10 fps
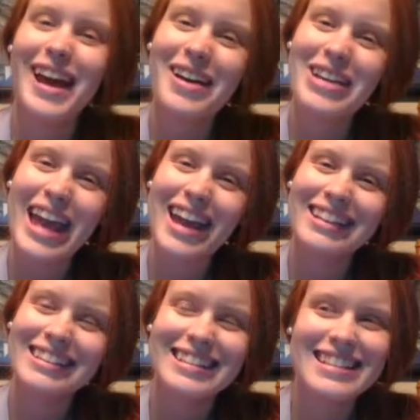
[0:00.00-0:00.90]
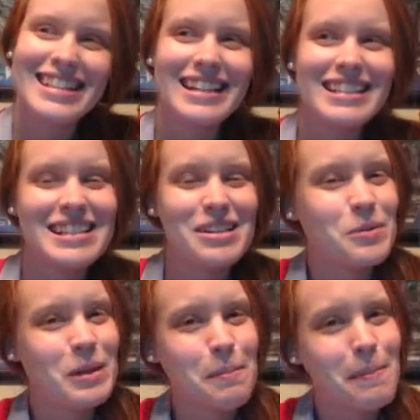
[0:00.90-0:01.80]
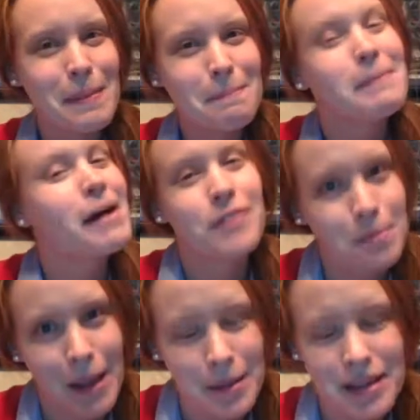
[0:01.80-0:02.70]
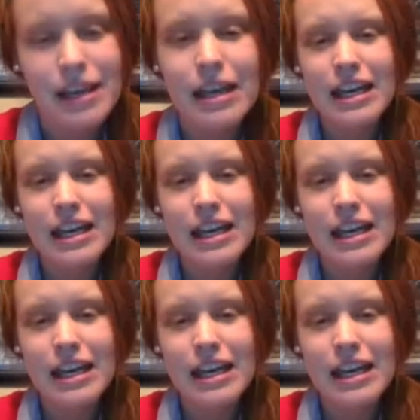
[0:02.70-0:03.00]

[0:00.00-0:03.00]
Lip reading: Okay, just had to deal with my fur baby.